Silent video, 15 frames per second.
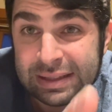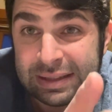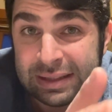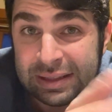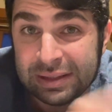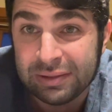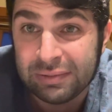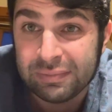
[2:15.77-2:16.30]

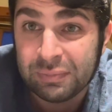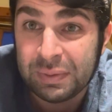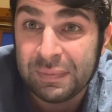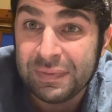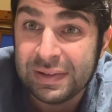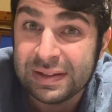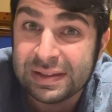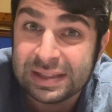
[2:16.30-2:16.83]
You know,
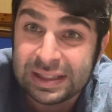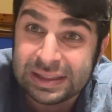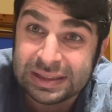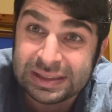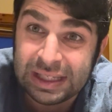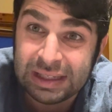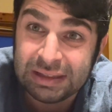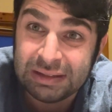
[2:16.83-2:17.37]
156
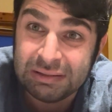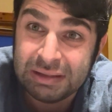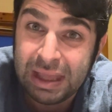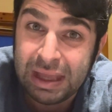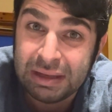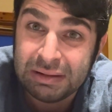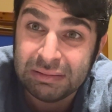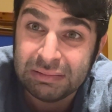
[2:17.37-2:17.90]
is like you're
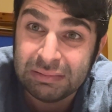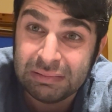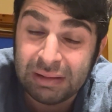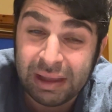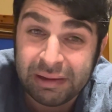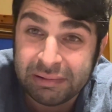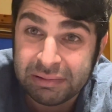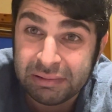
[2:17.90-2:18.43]
dead.
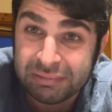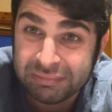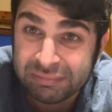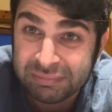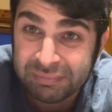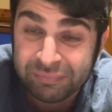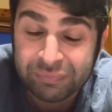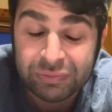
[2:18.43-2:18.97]
I don't know.
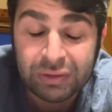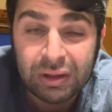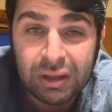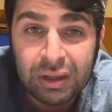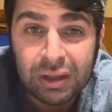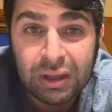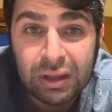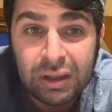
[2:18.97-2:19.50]

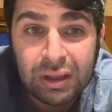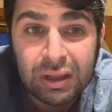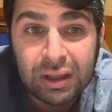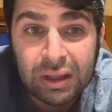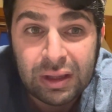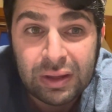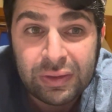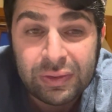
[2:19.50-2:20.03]

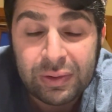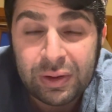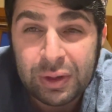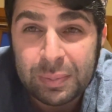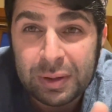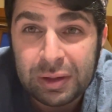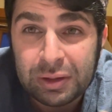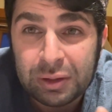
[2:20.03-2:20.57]
So it
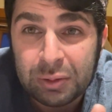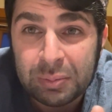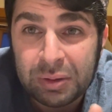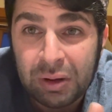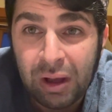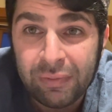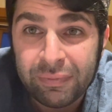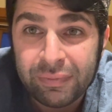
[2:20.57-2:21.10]
could be a little bit
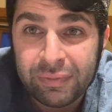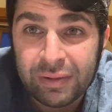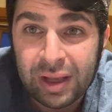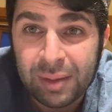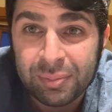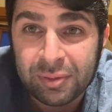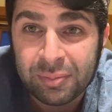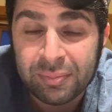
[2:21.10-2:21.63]
off a
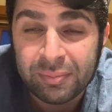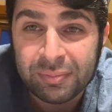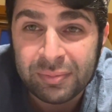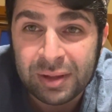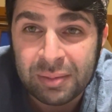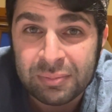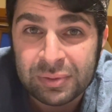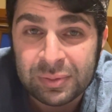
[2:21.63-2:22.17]
couple
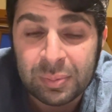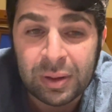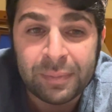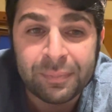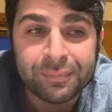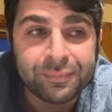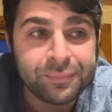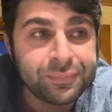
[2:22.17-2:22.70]
numbers,
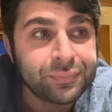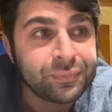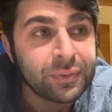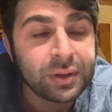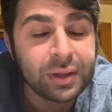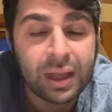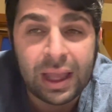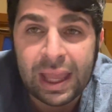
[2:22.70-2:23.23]
but
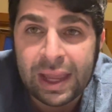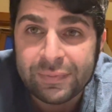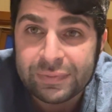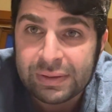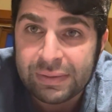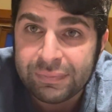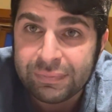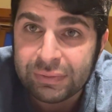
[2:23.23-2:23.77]

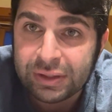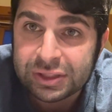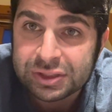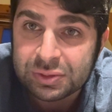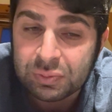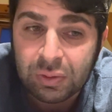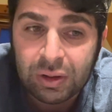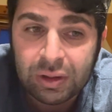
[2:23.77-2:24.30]
after I flushed
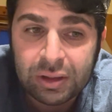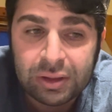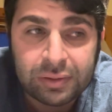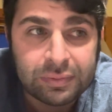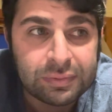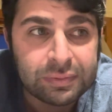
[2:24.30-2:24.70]
the water,